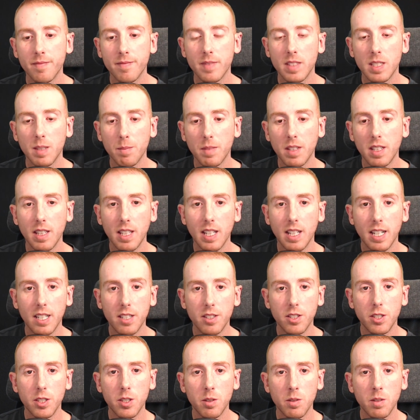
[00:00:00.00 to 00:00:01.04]
Something that I
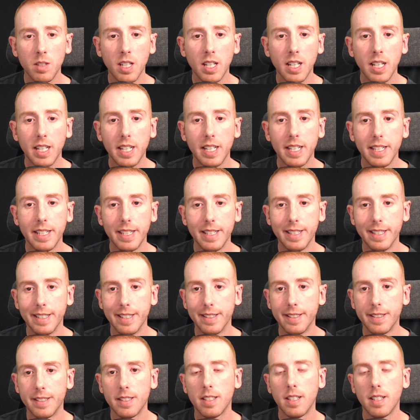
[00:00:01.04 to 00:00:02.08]
do
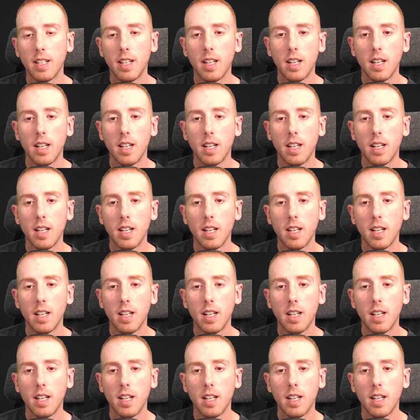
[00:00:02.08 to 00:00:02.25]
is,